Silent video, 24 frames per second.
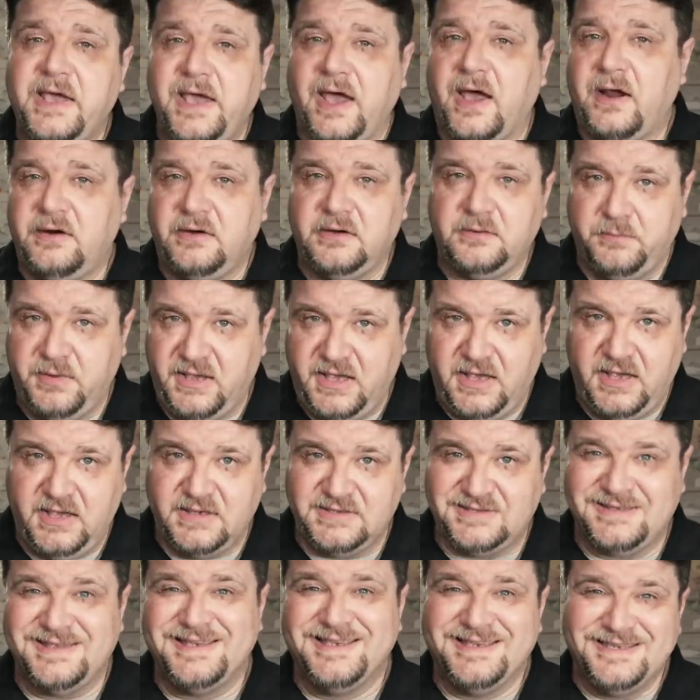
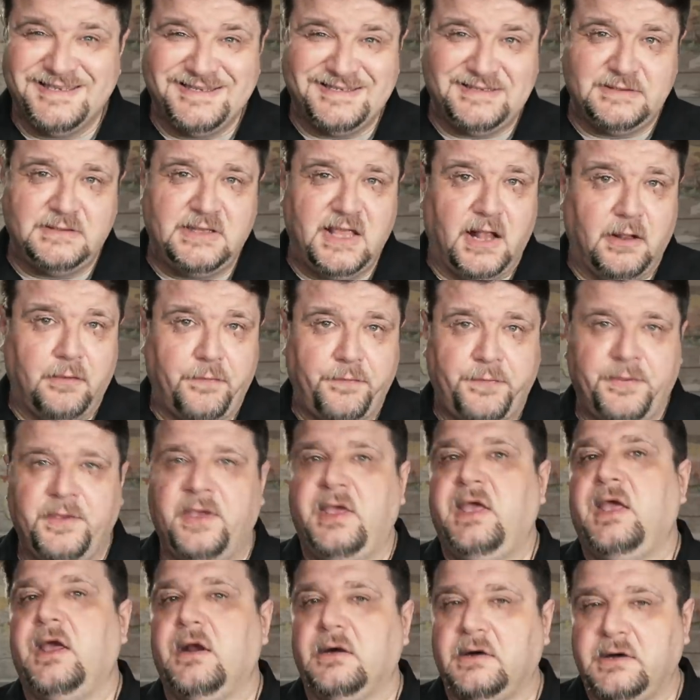carrier-based stealth
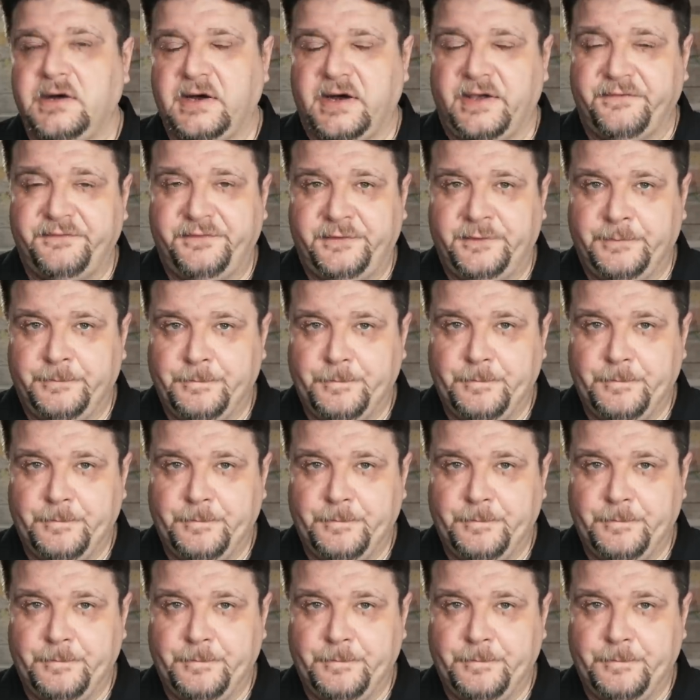aircraft.